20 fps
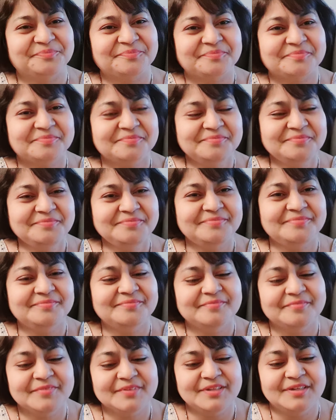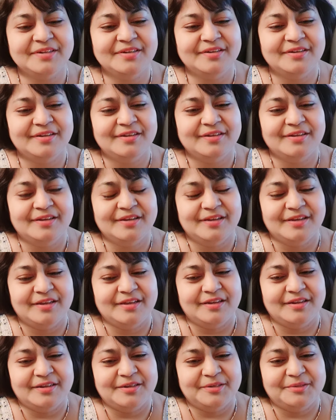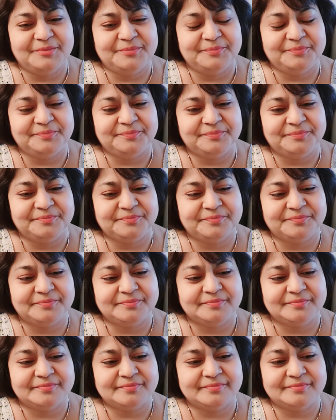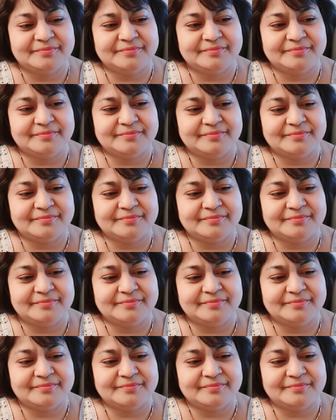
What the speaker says: (silence)